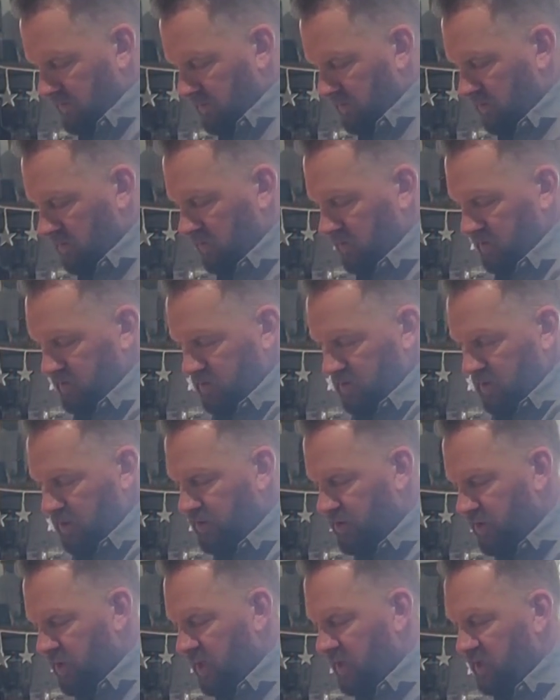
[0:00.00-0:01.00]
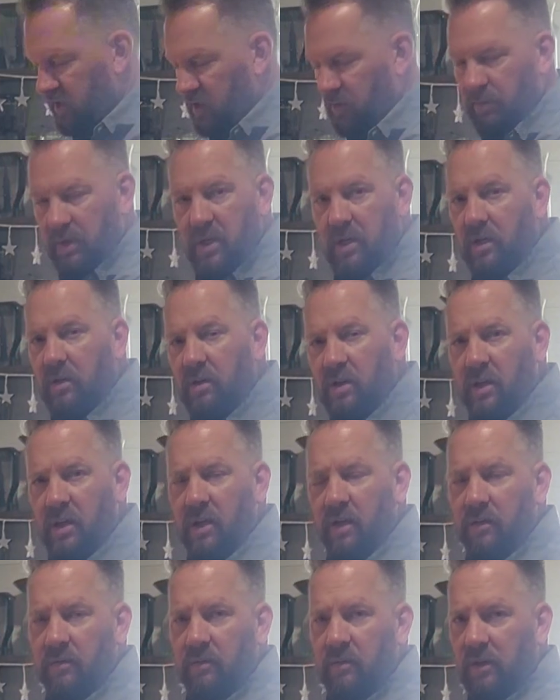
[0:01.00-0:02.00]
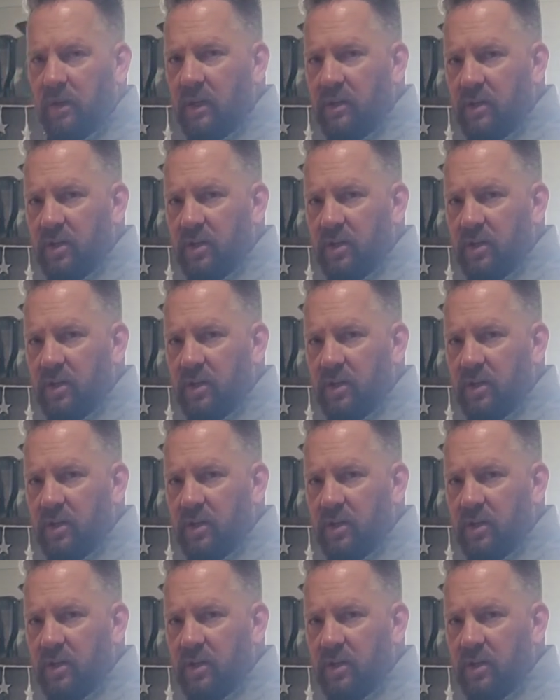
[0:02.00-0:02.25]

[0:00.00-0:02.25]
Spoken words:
you can start checking the bean to get